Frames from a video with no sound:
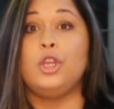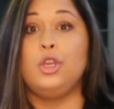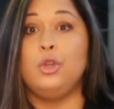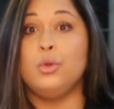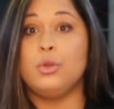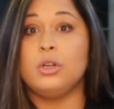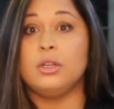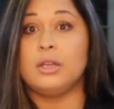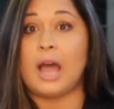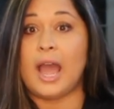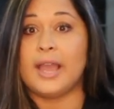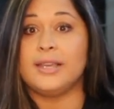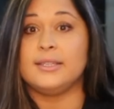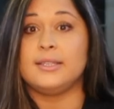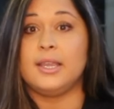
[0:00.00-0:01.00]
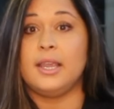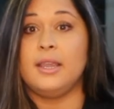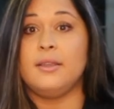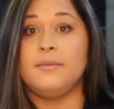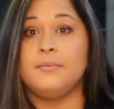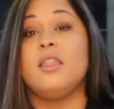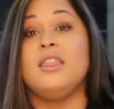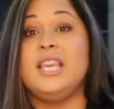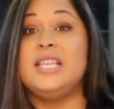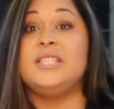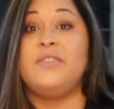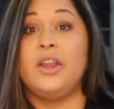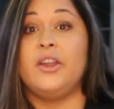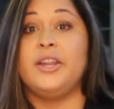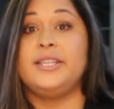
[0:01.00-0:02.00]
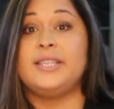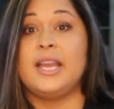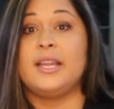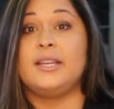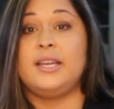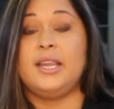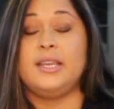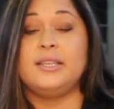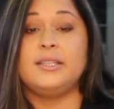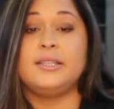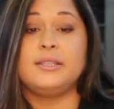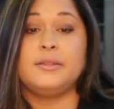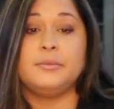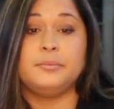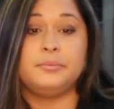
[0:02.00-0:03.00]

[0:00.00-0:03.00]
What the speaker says: utilizing these very techniques.